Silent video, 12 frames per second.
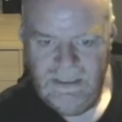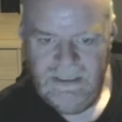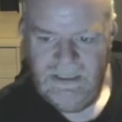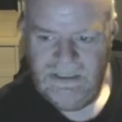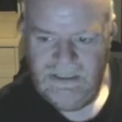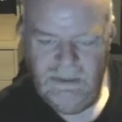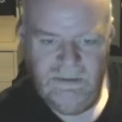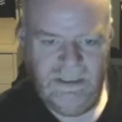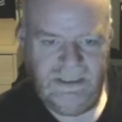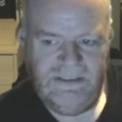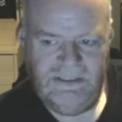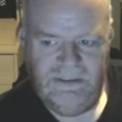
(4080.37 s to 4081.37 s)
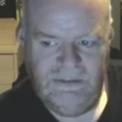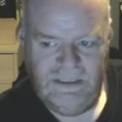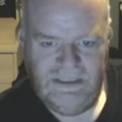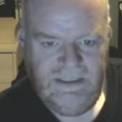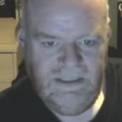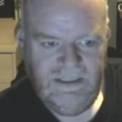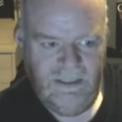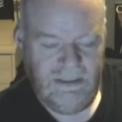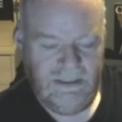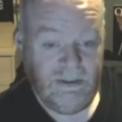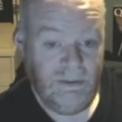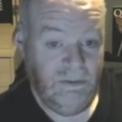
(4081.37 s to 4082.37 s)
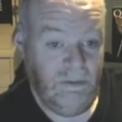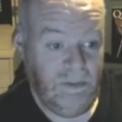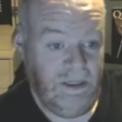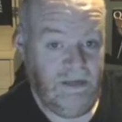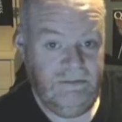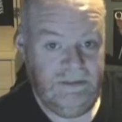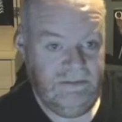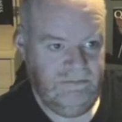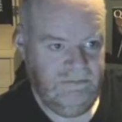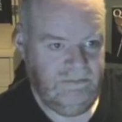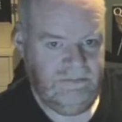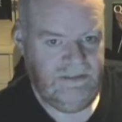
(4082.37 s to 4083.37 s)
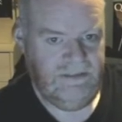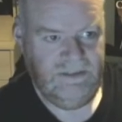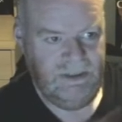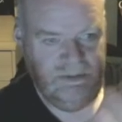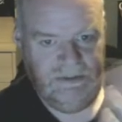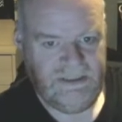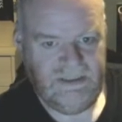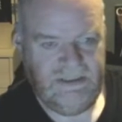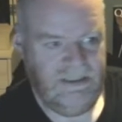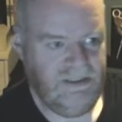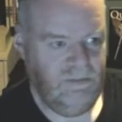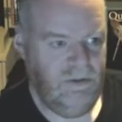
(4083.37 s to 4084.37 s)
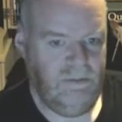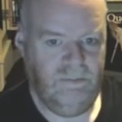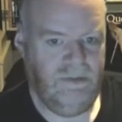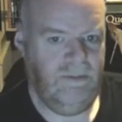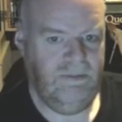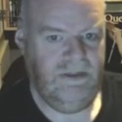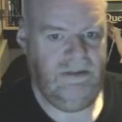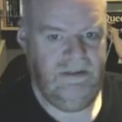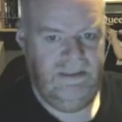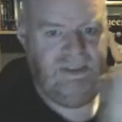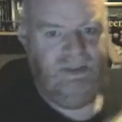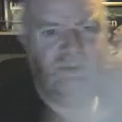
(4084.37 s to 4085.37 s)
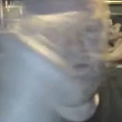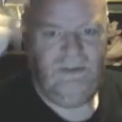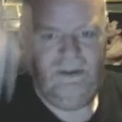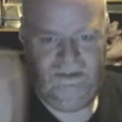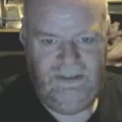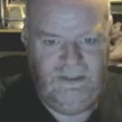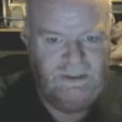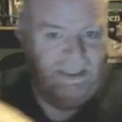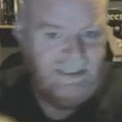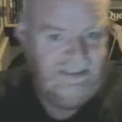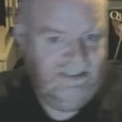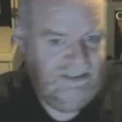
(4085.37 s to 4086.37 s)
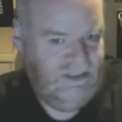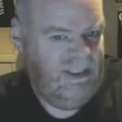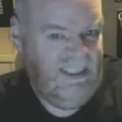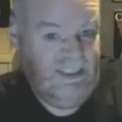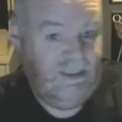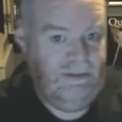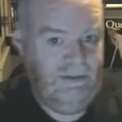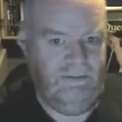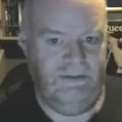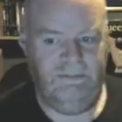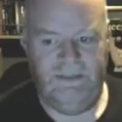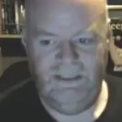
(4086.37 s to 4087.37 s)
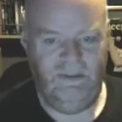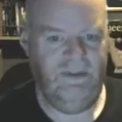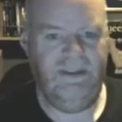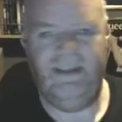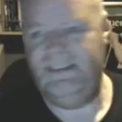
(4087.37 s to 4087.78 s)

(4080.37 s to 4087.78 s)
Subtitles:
Doing like, oh, let's go to a bar in Doon. Let's work with Brian Brown and let's do some cocktail shaking. Let's just dance around and be doing that.